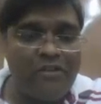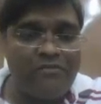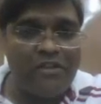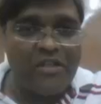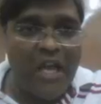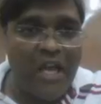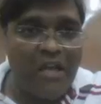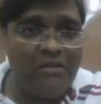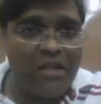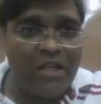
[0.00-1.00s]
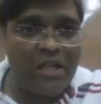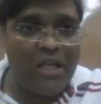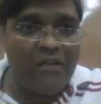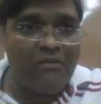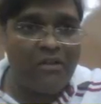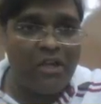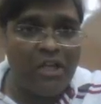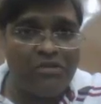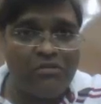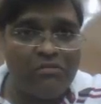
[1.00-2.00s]
Which one is higher, E1
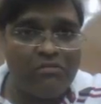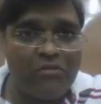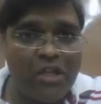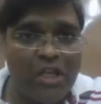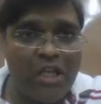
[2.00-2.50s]
or E2?